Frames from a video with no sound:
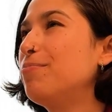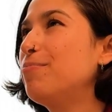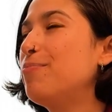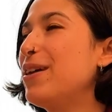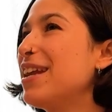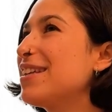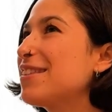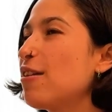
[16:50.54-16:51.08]
per
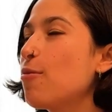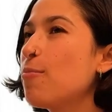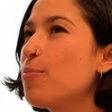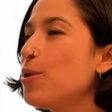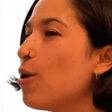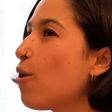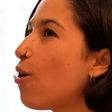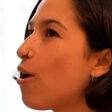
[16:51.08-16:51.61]

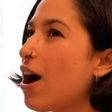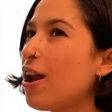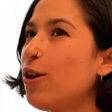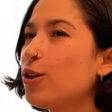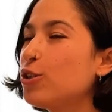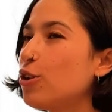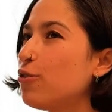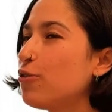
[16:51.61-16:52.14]
esempio, a
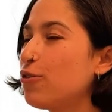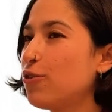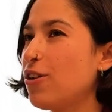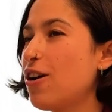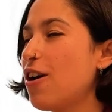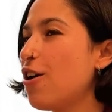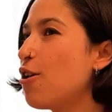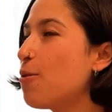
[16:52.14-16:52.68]
lot of
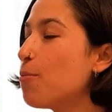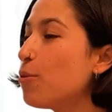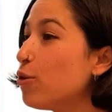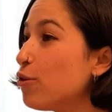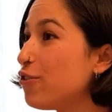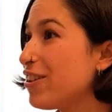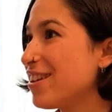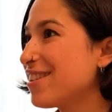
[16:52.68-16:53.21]
her
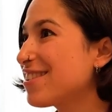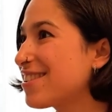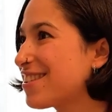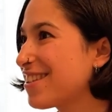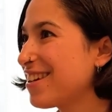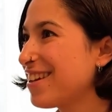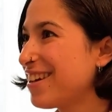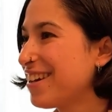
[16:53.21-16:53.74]
movies,
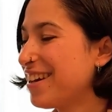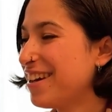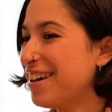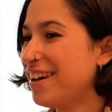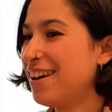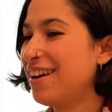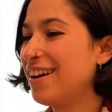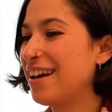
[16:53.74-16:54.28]

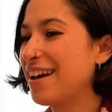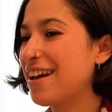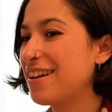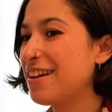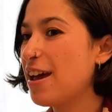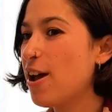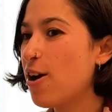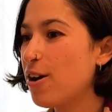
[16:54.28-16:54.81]
like
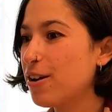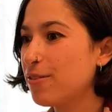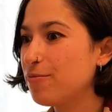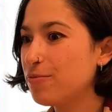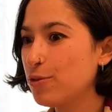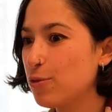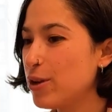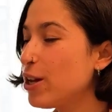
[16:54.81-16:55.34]

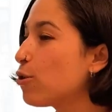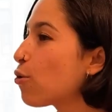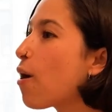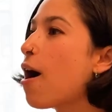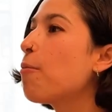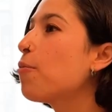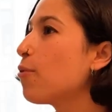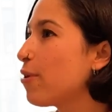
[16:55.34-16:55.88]
we grew
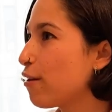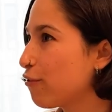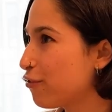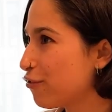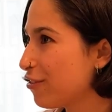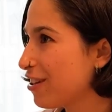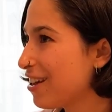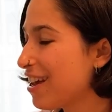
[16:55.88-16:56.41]
up with,
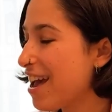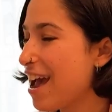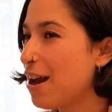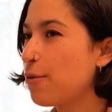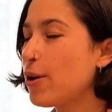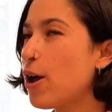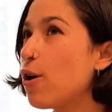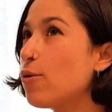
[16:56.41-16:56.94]
and
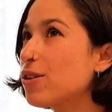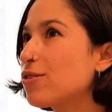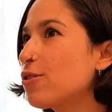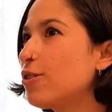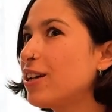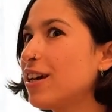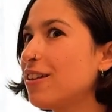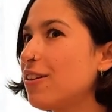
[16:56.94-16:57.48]
we always
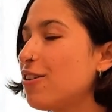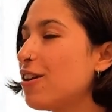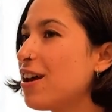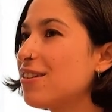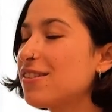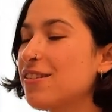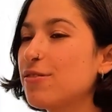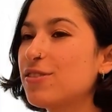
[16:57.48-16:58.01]
look at her
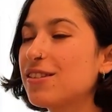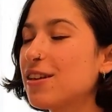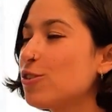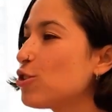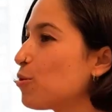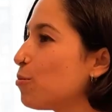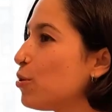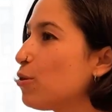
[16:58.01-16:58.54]
as such
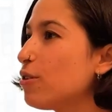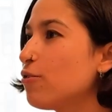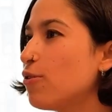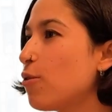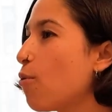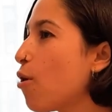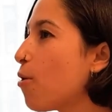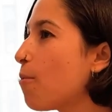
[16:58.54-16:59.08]
a beautiful
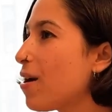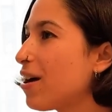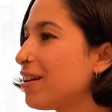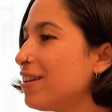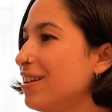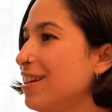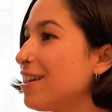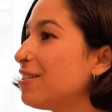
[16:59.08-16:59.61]

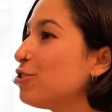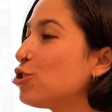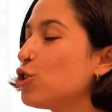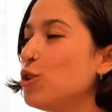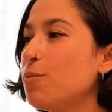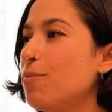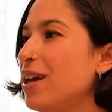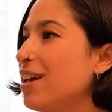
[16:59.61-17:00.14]
woman that
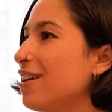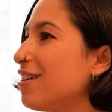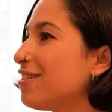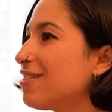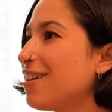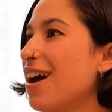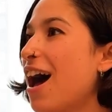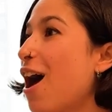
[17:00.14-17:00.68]
she made it
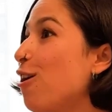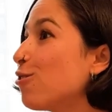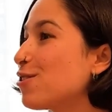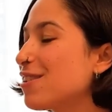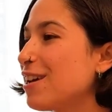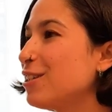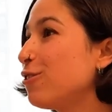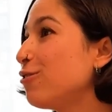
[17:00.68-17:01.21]

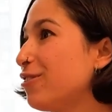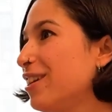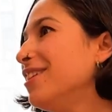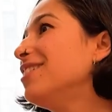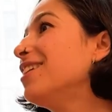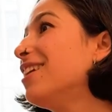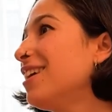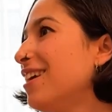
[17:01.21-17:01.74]
outside of
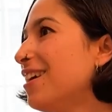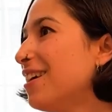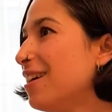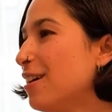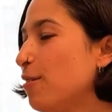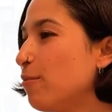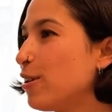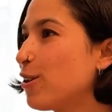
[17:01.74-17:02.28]
Italy,
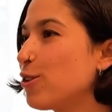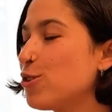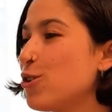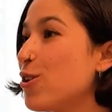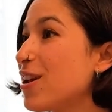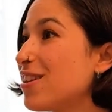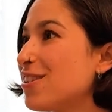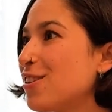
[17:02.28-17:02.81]
because you
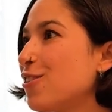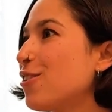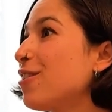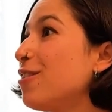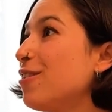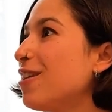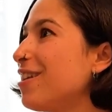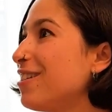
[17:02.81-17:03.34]
can see her in
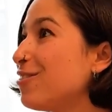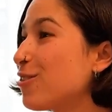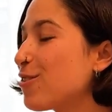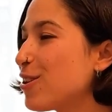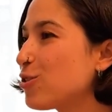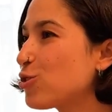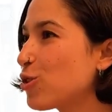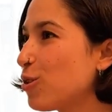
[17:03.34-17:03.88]
the
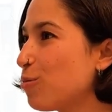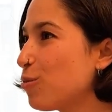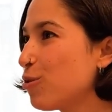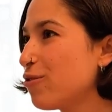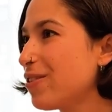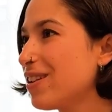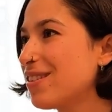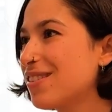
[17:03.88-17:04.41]
international
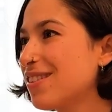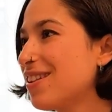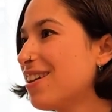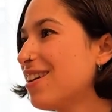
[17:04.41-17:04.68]
movies.